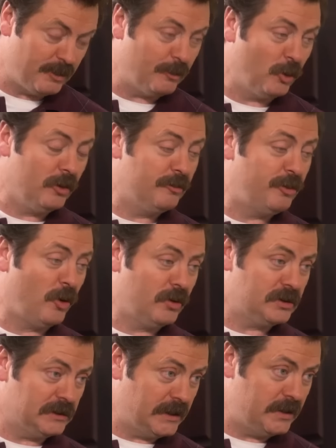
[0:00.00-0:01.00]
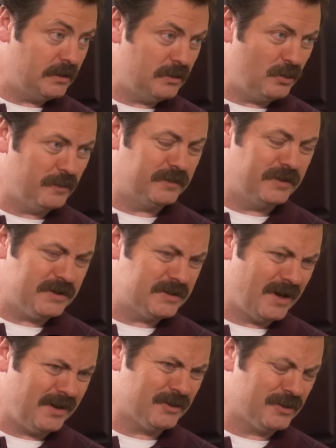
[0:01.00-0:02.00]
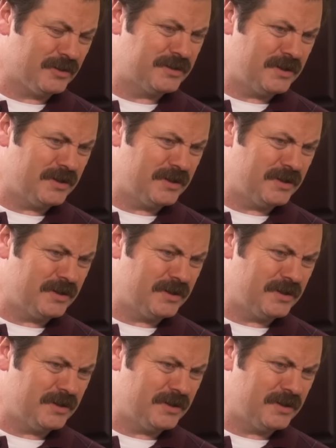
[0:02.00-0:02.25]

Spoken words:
But more importantly, you've dishonored